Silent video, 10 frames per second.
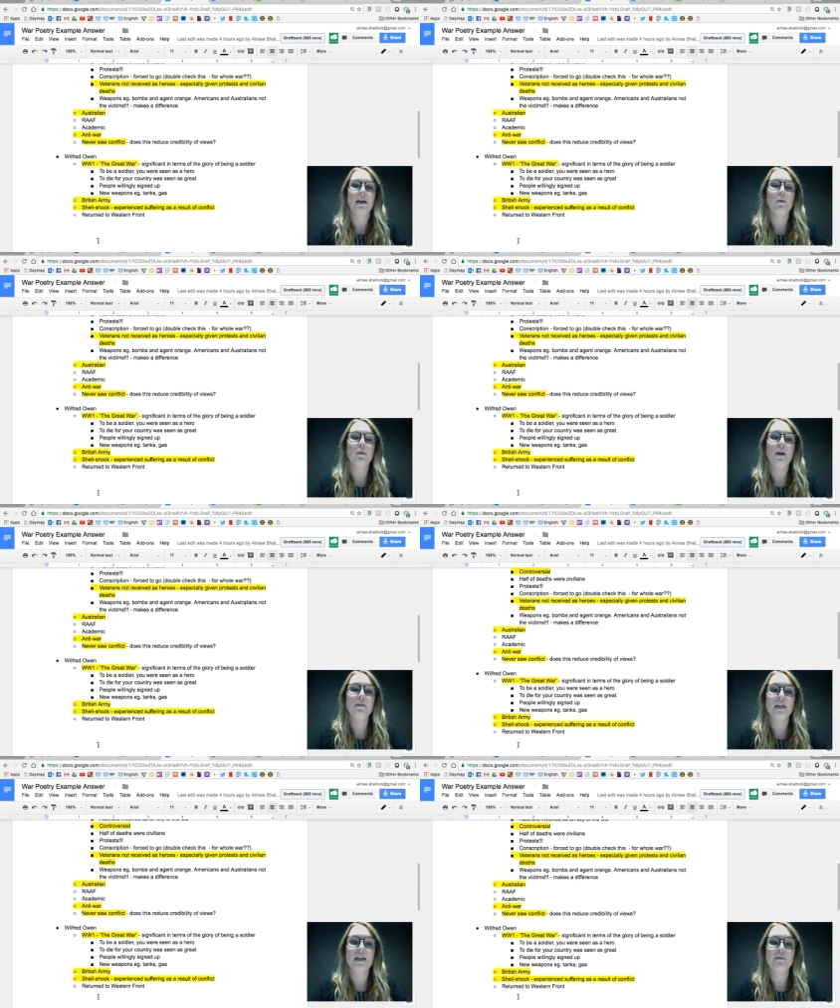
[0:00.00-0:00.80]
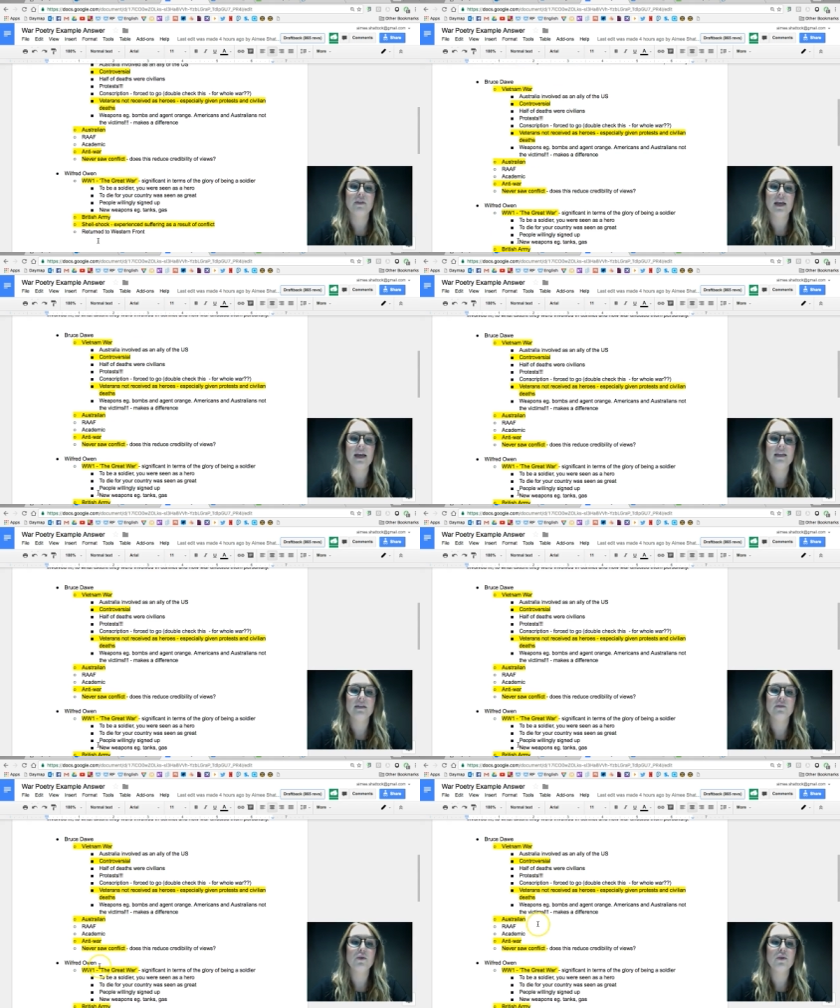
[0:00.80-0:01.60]
Now what I've done after that
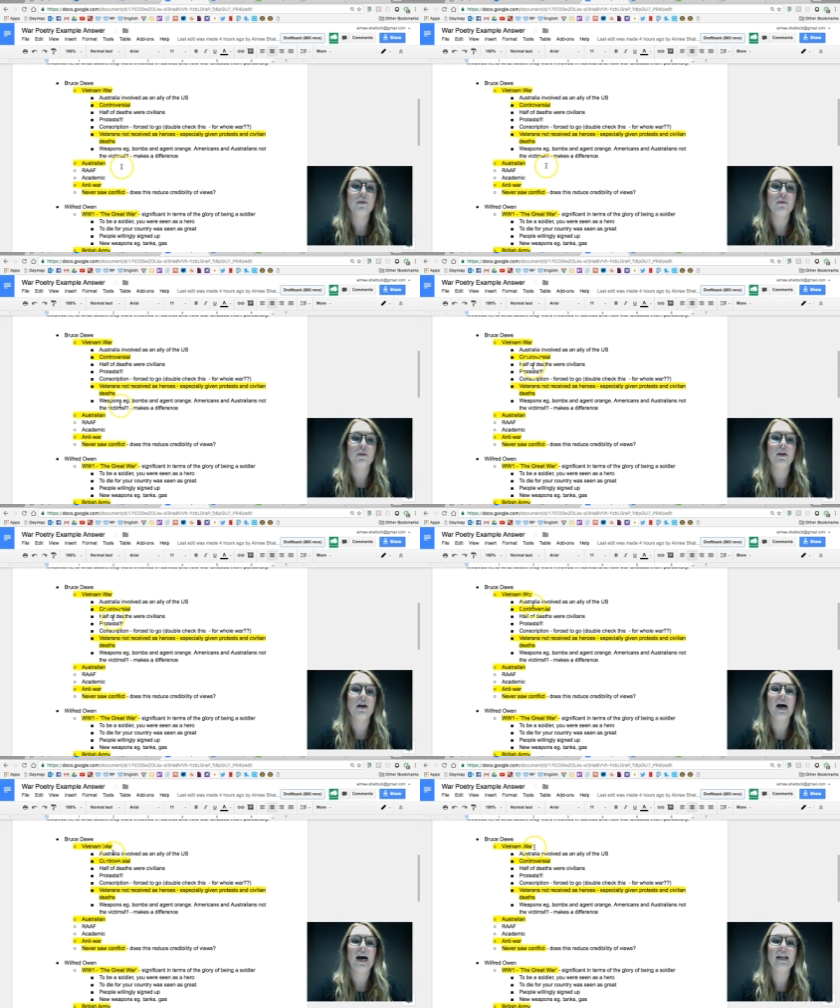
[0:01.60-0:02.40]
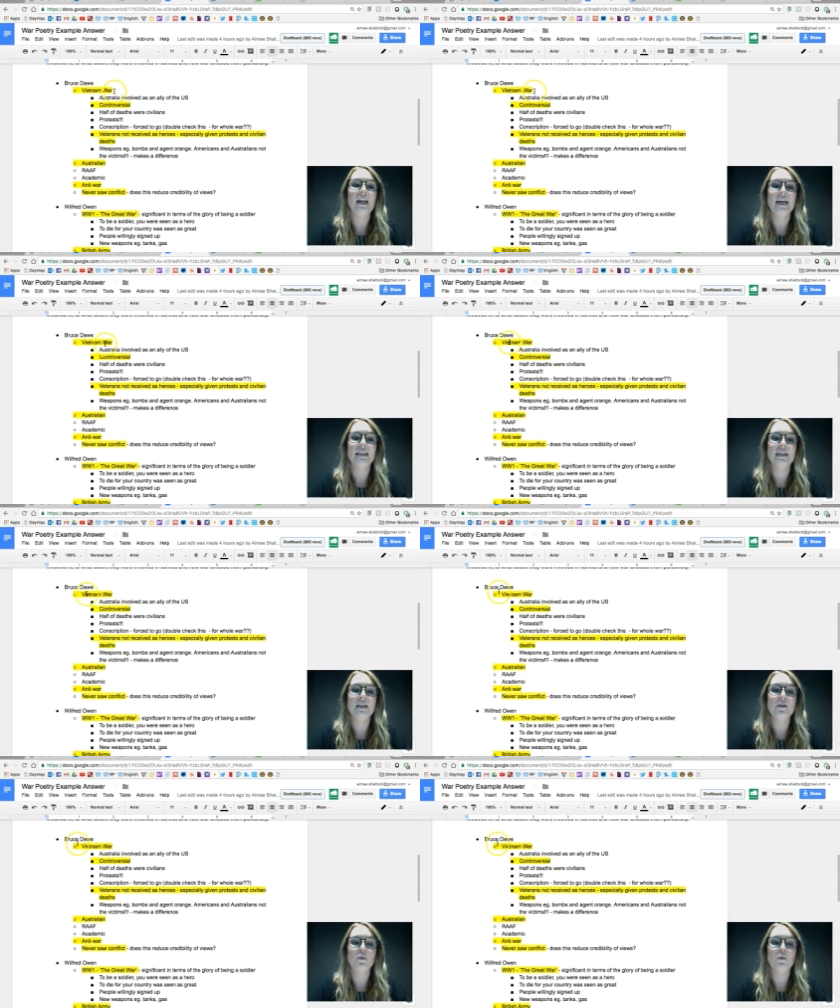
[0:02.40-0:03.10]
is I've gone through and highlighted